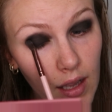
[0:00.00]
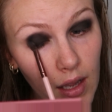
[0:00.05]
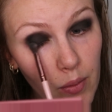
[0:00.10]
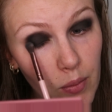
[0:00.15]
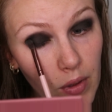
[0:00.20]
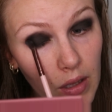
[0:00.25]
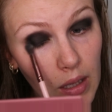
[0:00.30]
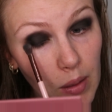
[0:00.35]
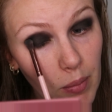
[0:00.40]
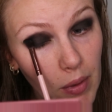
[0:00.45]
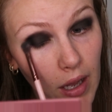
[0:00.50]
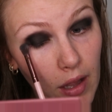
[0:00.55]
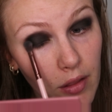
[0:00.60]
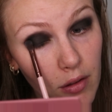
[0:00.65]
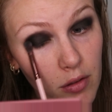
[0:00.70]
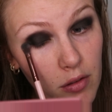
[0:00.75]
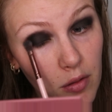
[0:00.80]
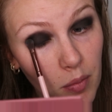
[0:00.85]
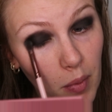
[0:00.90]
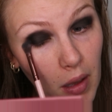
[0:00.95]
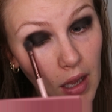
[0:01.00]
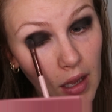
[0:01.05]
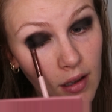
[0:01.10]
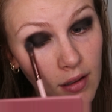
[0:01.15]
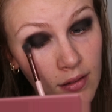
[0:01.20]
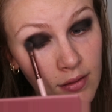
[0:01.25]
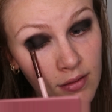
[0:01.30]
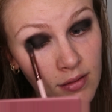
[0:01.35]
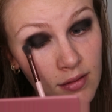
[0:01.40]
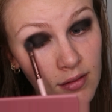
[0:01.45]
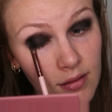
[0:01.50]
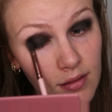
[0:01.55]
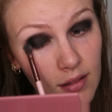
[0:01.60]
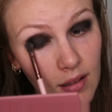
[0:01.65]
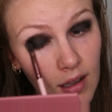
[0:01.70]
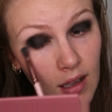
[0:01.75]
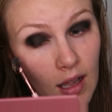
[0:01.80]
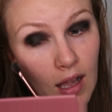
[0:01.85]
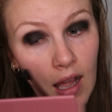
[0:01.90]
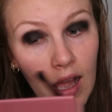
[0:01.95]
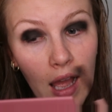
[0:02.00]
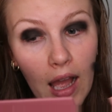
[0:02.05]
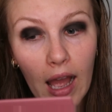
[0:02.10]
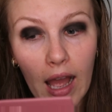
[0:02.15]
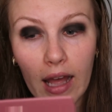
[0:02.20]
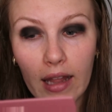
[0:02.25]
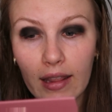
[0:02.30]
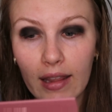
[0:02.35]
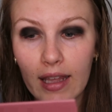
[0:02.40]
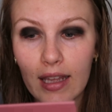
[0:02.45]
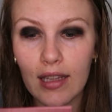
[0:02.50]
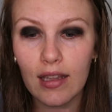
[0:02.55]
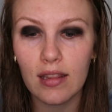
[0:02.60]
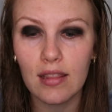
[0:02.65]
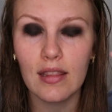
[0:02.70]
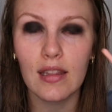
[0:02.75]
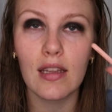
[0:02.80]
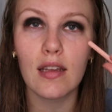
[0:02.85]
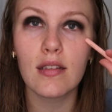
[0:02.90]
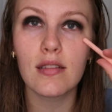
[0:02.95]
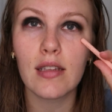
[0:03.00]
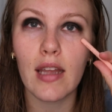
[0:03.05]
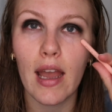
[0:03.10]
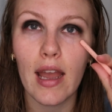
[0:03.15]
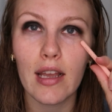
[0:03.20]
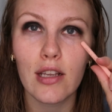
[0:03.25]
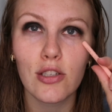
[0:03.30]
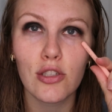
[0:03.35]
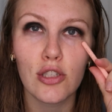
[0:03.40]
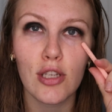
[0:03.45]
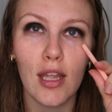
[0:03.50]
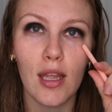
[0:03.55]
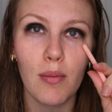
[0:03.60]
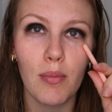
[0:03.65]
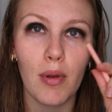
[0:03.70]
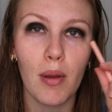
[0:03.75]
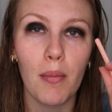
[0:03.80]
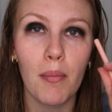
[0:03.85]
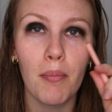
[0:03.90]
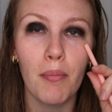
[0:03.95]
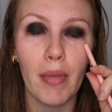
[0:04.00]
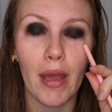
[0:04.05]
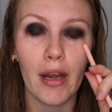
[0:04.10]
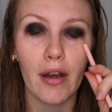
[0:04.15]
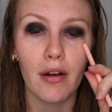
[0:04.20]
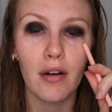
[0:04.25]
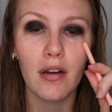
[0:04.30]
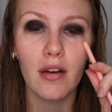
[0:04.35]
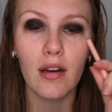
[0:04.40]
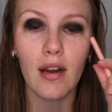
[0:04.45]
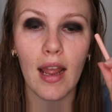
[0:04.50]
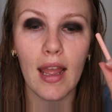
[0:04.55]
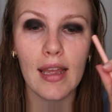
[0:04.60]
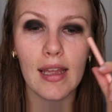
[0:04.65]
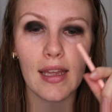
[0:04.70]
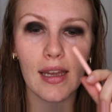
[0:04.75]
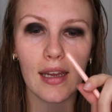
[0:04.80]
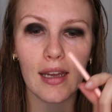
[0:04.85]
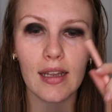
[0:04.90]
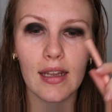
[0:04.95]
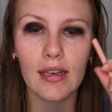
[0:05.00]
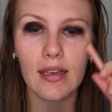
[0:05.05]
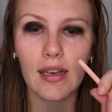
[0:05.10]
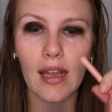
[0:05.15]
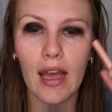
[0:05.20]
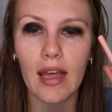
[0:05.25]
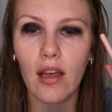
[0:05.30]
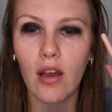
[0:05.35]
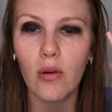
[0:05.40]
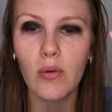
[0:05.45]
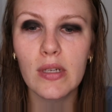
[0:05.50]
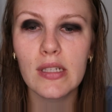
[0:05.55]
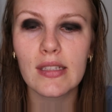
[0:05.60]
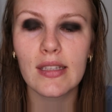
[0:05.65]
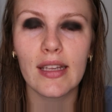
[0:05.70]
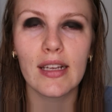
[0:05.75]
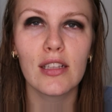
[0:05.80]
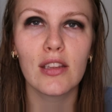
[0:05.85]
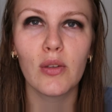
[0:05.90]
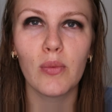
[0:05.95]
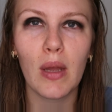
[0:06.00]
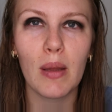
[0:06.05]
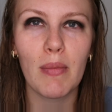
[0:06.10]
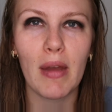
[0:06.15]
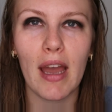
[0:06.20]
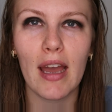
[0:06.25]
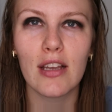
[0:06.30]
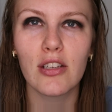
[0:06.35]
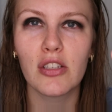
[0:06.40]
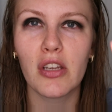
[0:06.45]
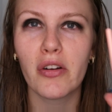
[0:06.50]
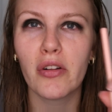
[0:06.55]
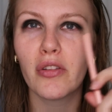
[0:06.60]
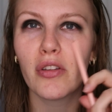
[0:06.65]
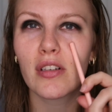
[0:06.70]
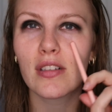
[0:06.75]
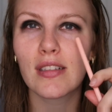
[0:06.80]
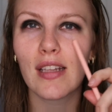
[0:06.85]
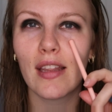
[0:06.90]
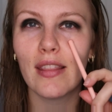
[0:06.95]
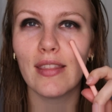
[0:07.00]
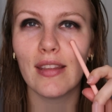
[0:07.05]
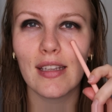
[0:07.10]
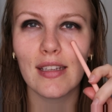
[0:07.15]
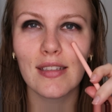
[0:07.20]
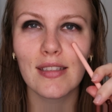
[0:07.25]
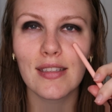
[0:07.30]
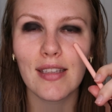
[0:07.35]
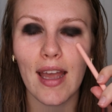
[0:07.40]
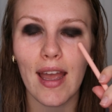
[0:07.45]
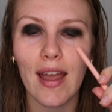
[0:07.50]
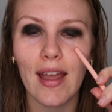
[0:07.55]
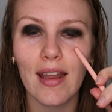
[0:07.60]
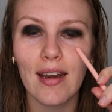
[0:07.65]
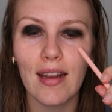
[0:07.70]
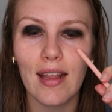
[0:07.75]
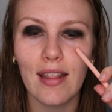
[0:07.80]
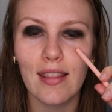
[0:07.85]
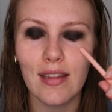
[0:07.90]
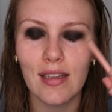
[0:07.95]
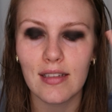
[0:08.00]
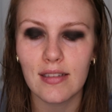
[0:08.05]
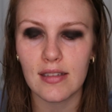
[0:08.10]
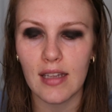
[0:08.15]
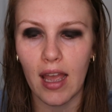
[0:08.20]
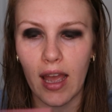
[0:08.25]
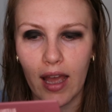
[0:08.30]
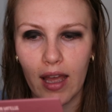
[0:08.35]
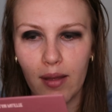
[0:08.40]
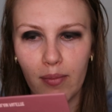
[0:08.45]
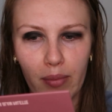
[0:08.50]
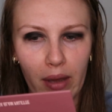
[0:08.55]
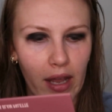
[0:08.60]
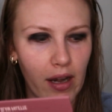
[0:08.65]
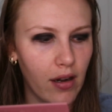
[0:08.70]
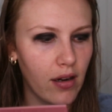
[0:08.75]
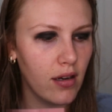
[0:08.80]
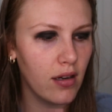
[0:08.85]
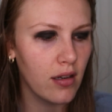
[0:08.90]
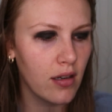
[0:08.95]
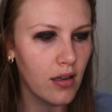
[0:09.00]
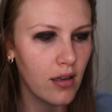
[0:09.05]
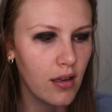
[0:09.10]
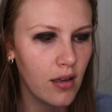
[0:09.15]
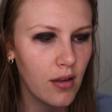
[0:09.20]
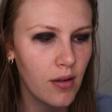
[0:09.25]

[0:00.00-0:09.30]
It really bothers me. I like this eye shape better, and I always like the way my eyeshadow looks on this side and this eye better.